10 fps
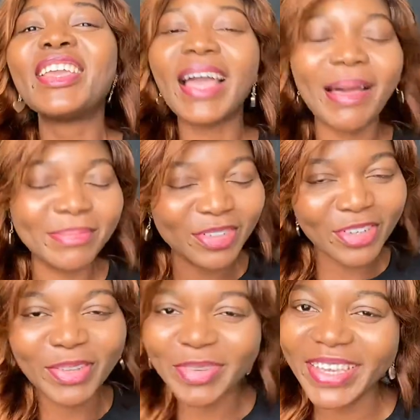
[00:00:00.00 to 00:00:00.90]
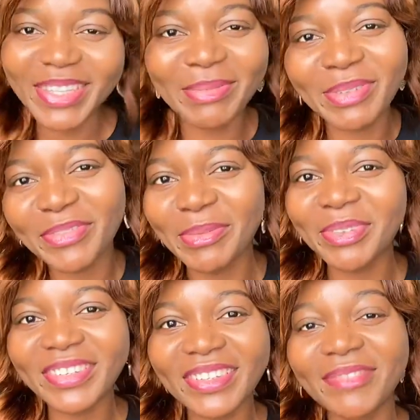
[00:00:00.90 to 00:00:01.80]
I'm sure you will get something from
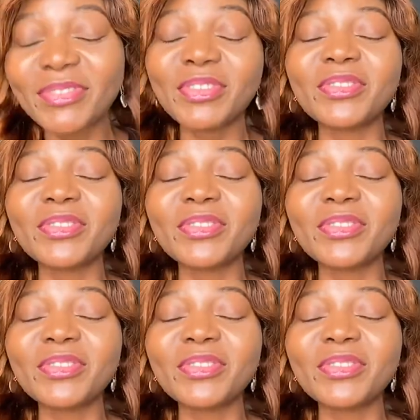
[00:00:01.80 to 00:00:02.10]
watching this video.